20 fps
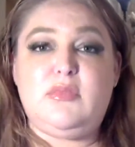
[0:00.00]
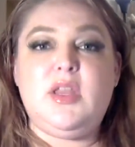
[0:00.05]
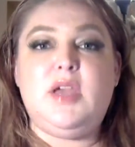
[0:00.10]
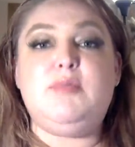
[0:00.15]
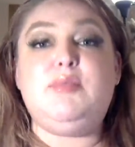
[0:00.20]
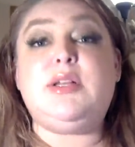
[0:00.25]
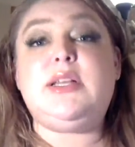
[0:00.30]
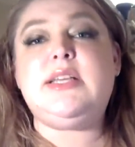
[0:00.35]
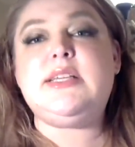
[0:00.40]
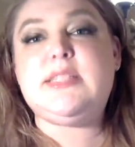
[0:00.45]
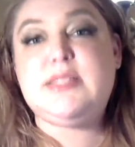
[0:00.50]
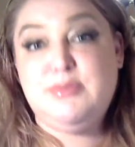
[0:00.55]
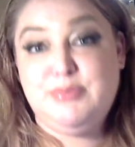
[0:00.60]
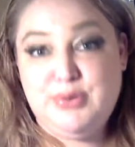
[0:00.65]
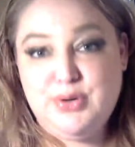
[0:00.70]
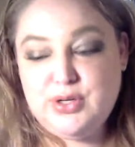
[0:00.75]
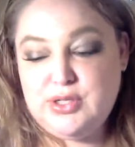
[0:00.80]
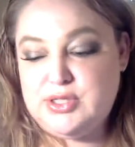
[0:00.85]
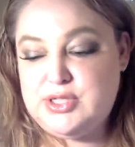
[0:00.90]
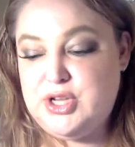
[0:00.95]
but it is
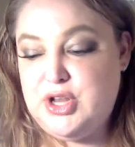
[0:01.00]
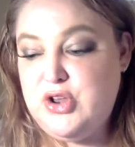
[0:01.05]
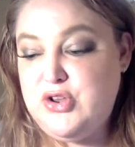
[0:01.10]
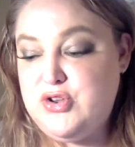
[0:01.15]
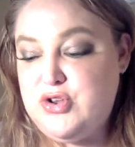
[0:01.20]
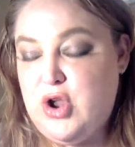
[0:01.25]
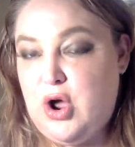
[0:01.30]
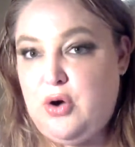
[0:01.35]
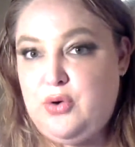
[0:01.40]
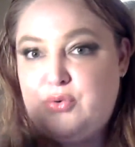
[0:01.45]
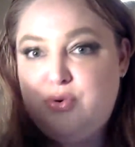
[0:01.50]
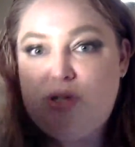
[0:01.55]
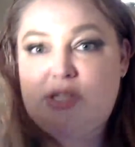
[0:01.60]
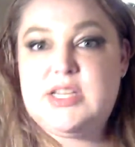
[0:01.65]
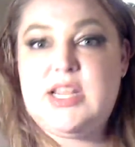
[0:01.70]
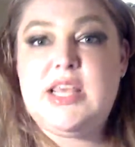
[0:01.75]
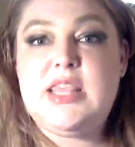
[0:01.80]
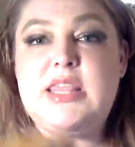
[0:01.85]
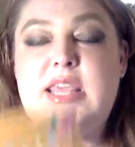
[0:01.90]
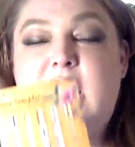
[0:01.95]
important to
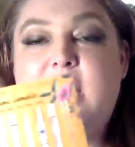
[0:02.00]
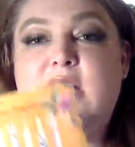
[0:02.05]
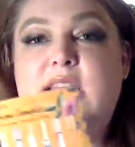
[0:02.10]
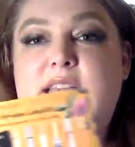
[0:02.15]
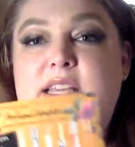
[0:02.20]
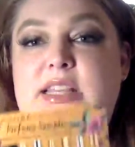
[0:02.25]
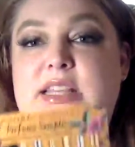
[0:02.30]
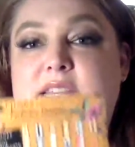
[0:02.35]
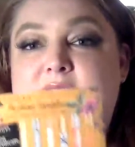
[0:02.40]
note that